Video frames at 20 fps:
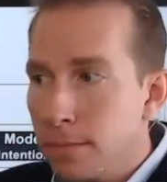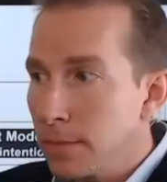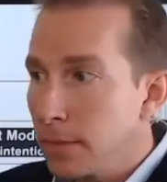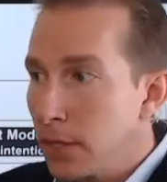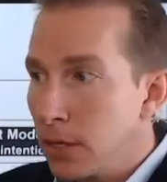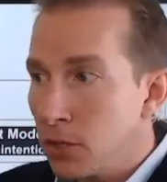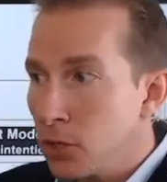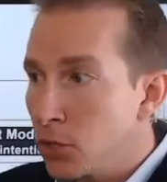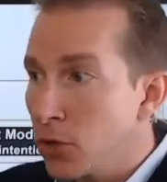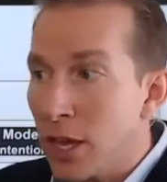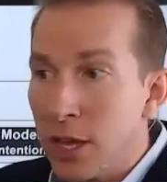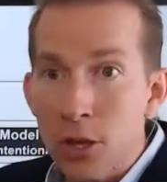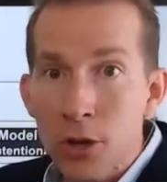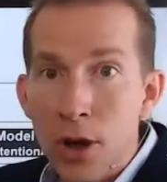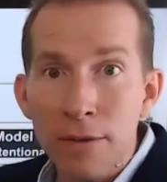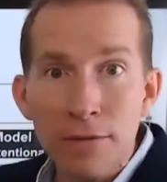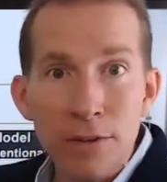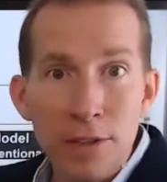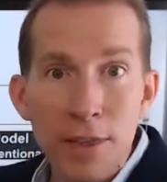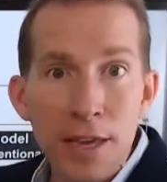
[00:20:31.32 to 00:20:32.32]
so that you don't
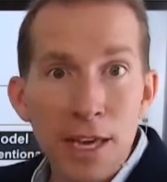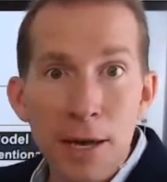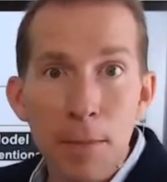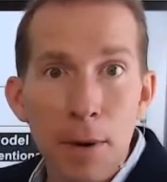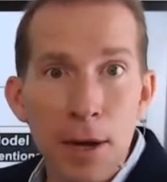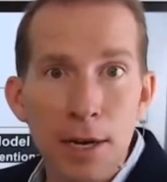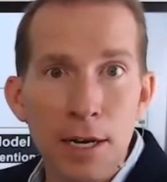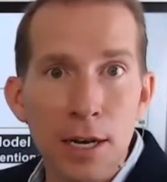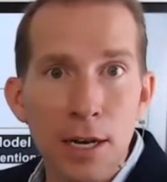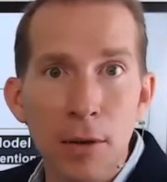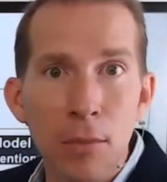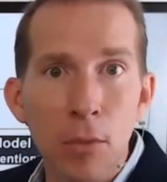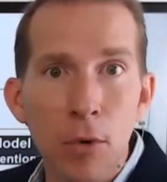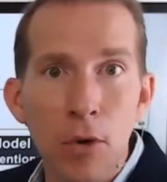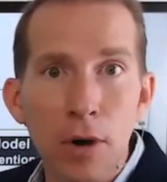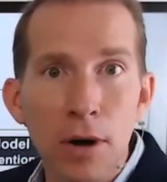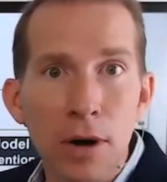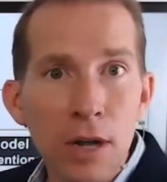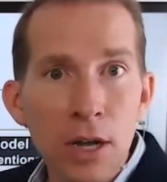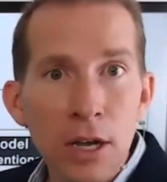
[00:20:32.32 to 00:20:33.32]
have to think about it
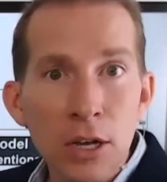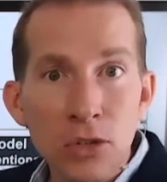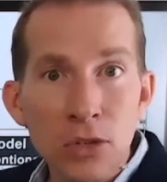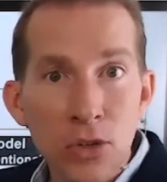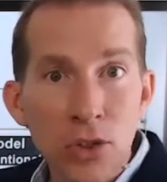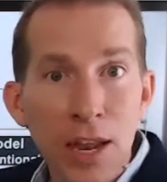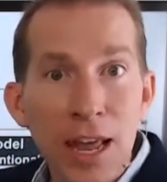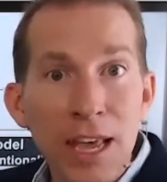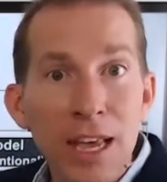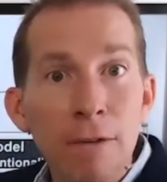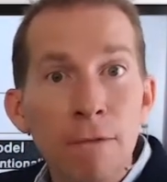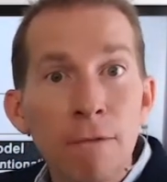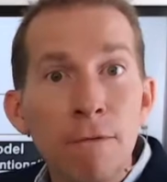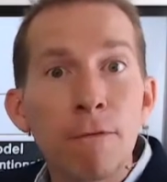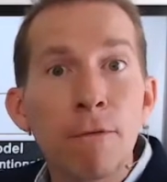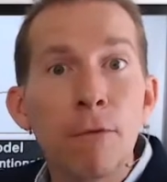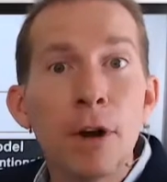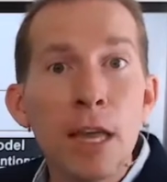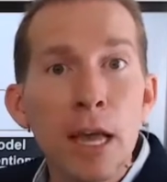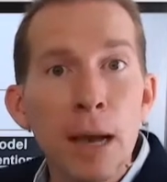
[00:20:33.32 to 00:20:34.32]
anymore, so that I can
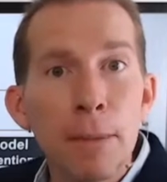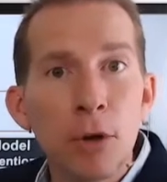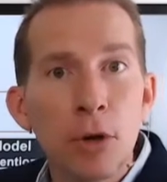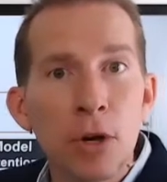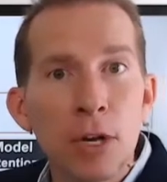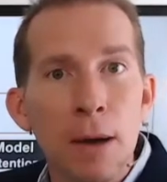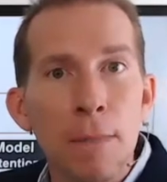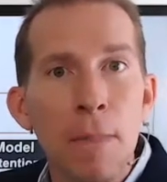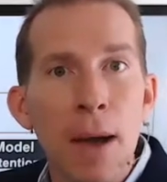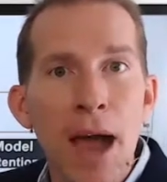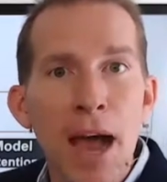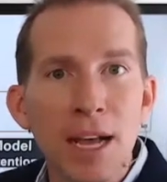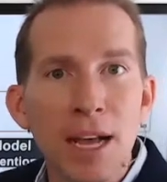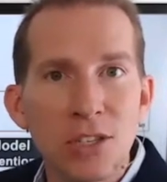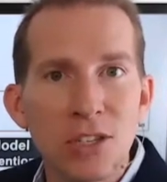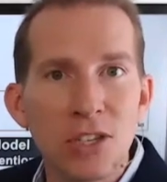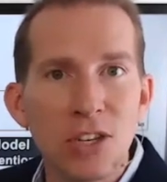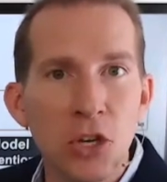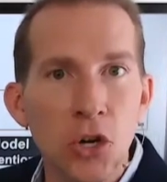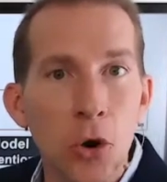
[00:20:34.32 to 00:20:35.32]
free up your
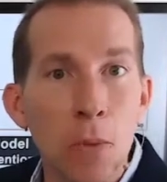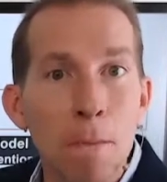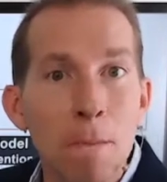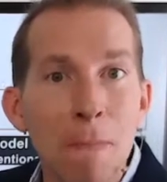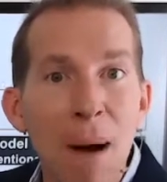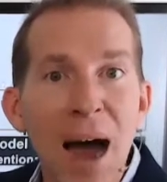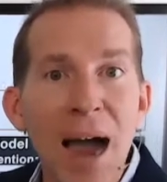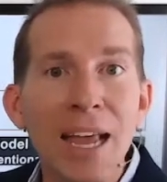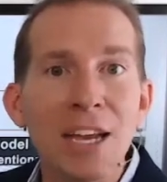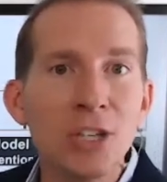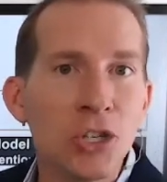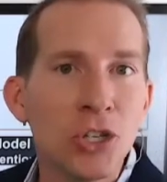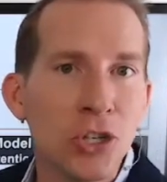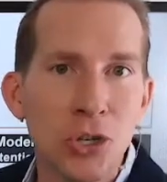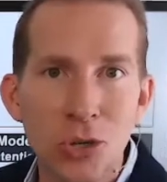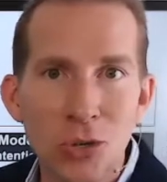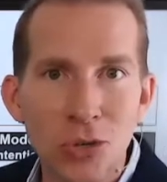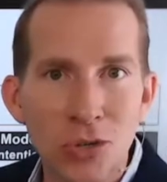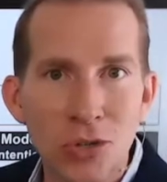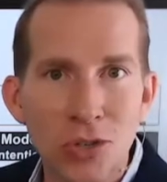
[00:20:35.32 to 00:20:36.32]
capacity, your mind
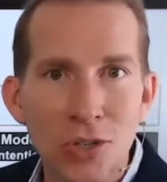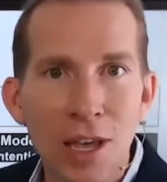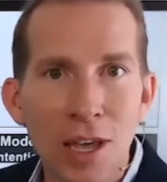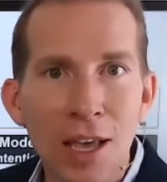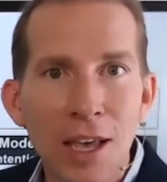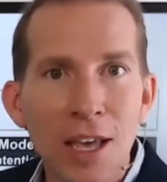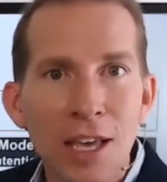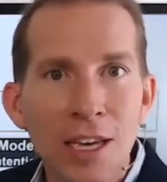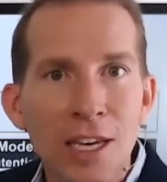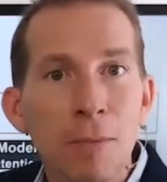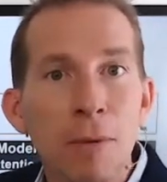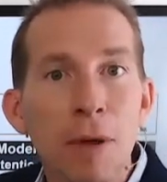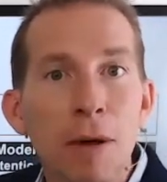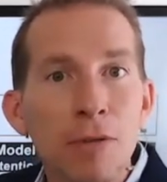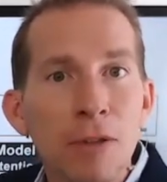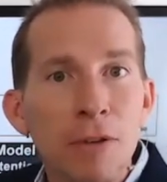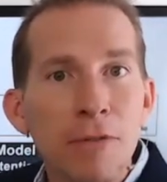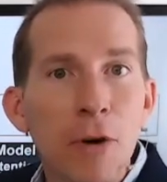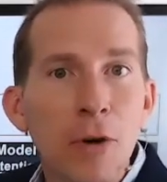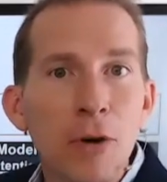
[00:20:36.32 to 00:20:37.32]
juice, to be able
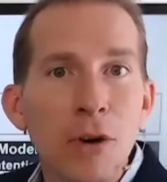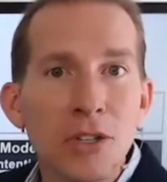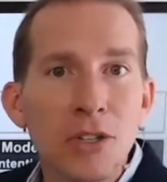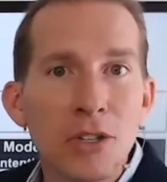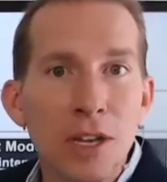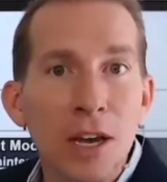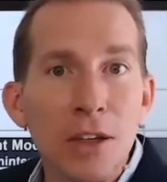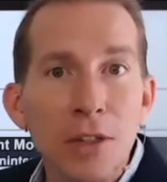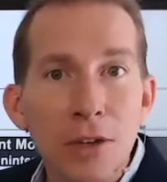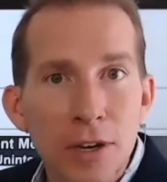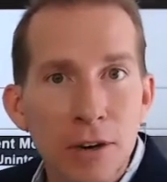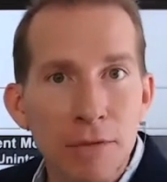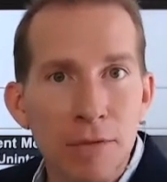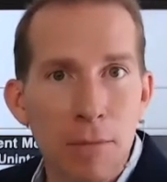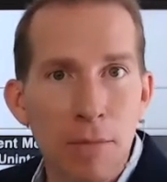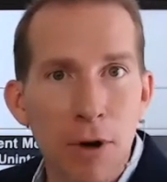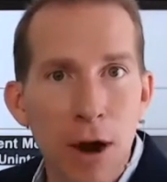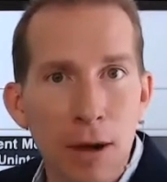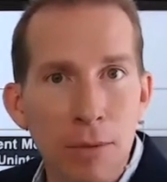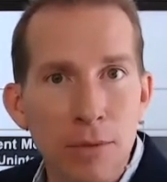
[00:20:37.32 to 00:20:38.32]
to focus on other different
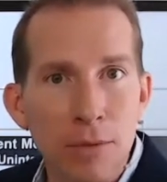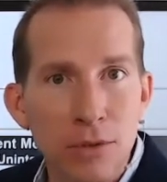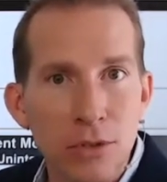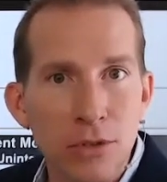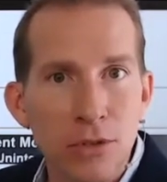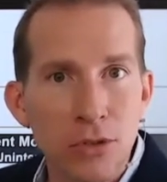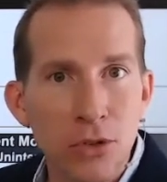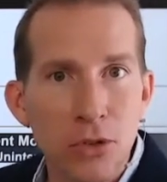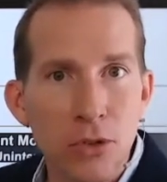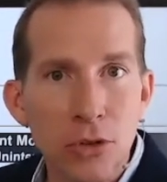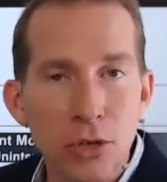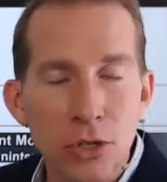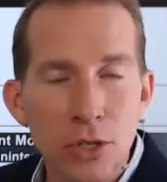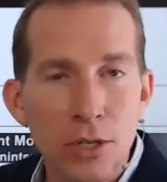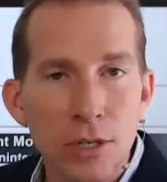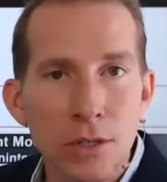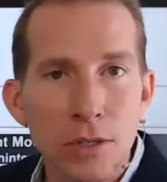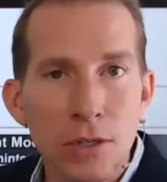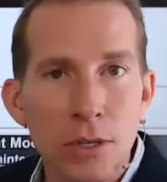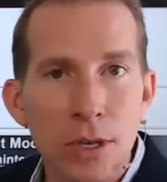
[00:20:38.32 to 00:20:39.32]
problems and
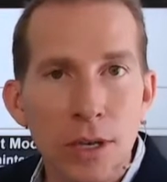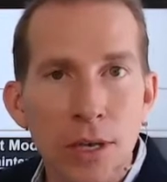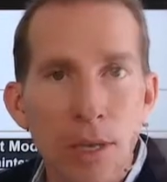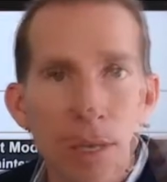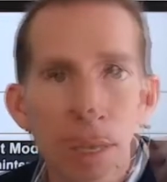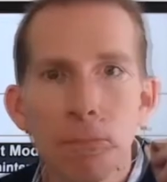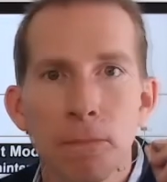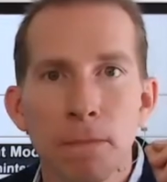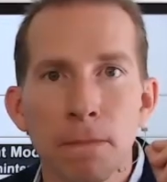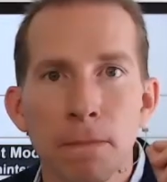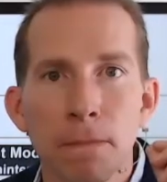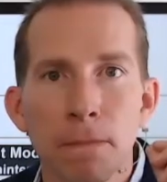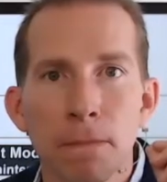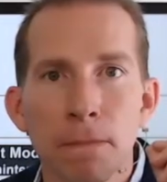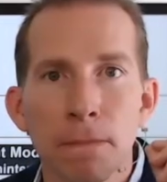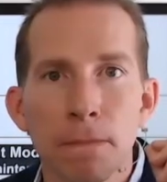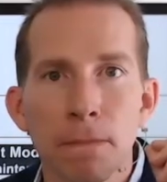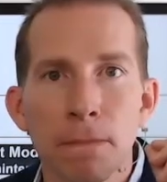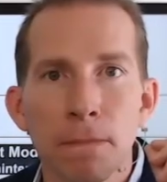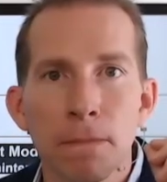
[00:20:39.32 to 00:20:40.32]
solutions.
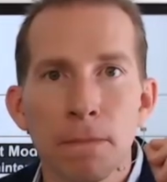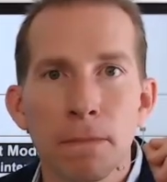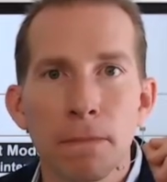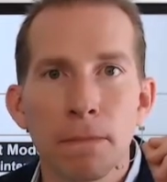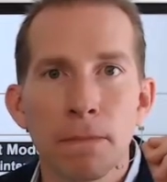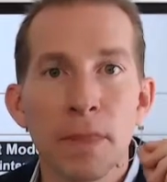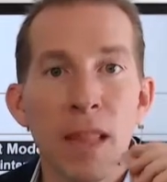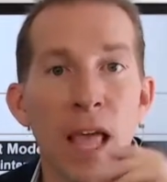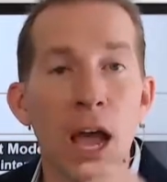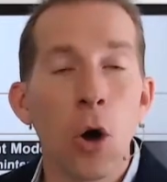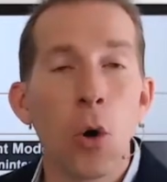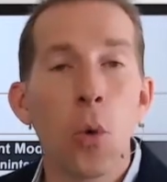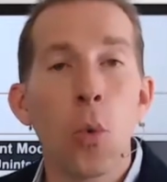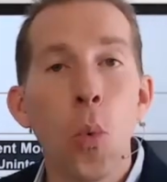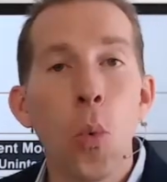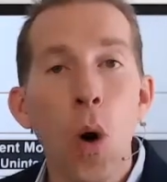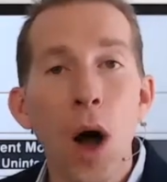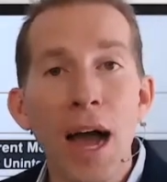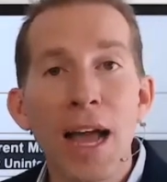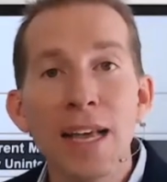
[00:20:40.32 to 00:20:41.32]
Now,
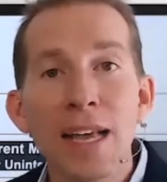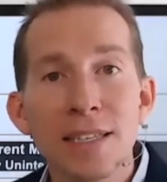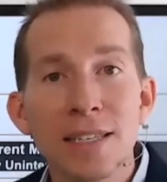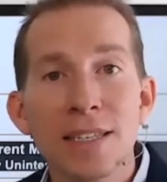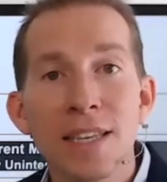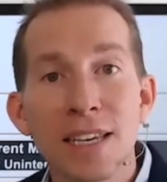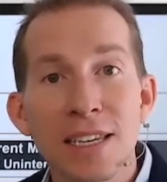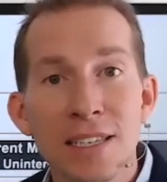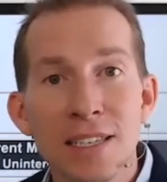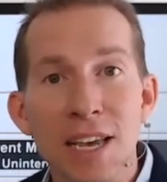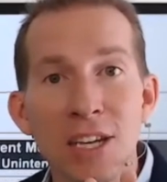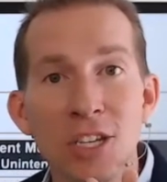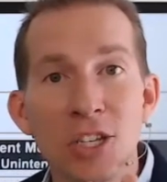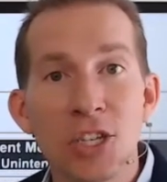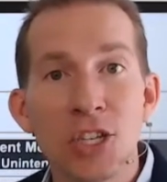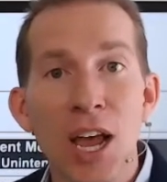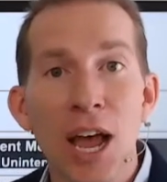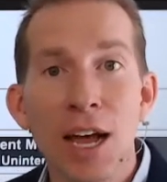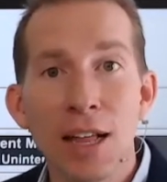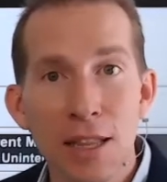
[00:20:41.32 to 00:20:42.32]
why is this a
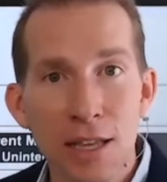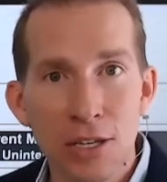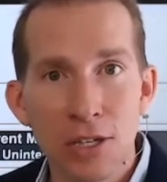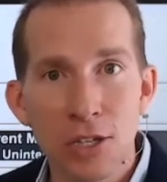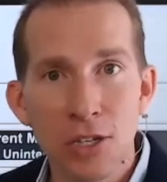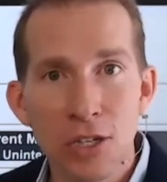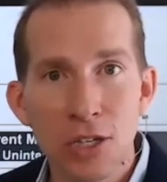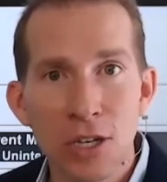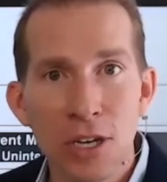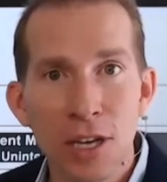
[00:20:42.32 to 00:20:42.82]
challenge?